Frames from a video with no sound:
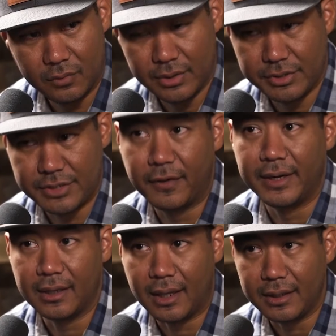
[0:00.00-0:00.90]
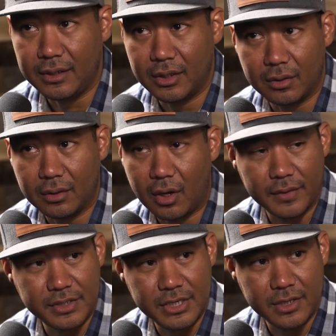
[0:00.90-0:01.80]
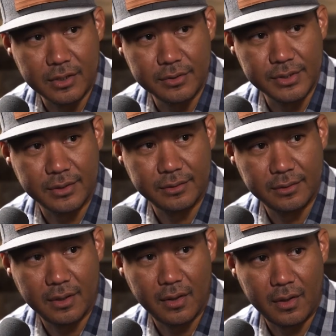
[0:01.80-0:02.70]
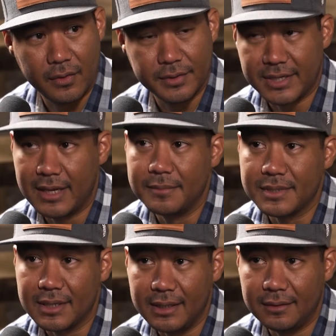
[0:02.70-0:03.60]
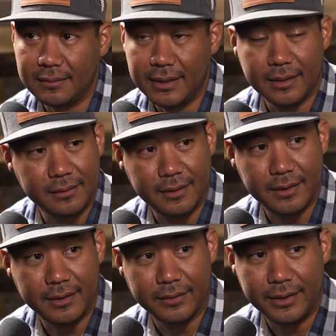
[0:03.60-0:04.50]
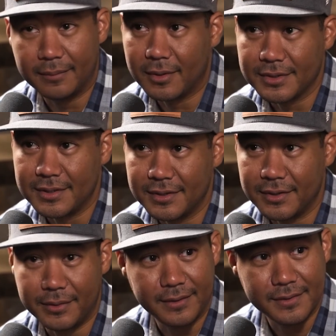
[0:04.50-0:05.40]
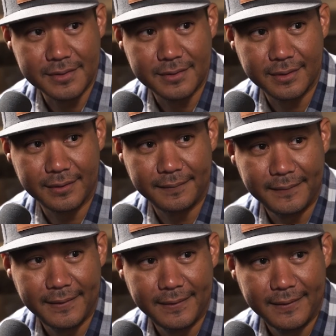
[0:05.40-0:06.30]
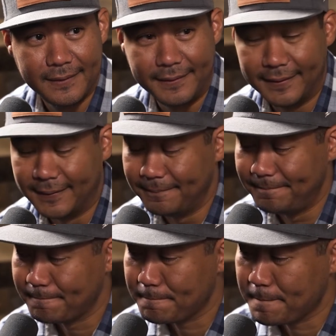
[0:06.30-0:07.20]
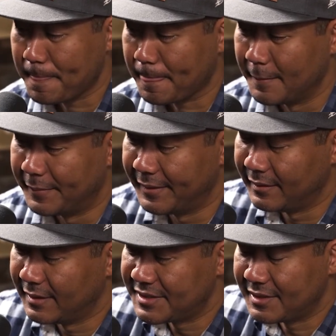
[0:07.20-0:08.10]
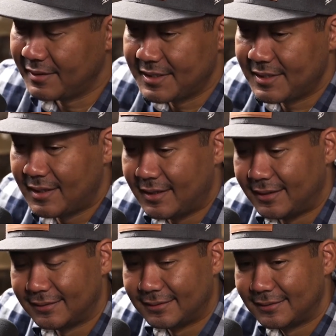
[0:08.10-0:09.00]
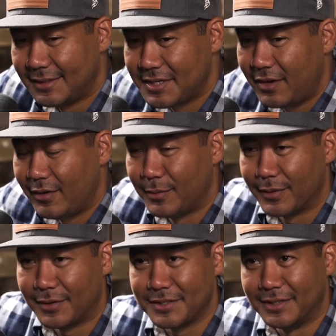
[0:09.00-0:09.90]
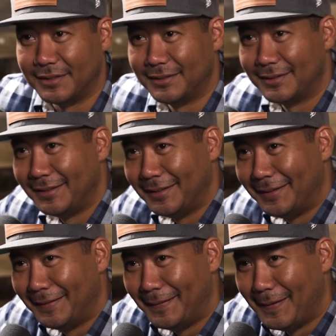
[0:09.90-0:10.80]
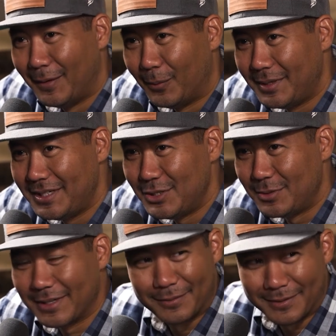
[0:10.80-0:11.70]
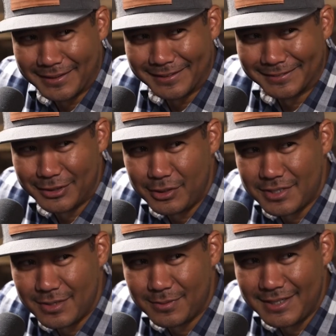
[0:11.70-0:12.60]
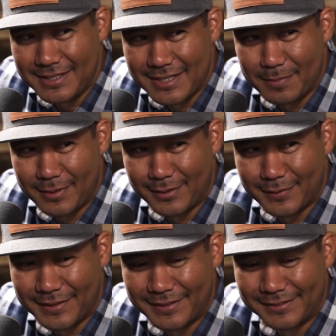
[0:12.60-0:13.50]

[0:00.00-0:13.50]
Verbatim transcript: well, it was just funny, like you know, all the cheat codes on all, all those games. He he didn't he didn't know any of them. Austin he didn't, know, know any of those. No, no. But let's let's uh let's carry on with Austin. What is he drinking right now? Do you see what he's sipping uh, on over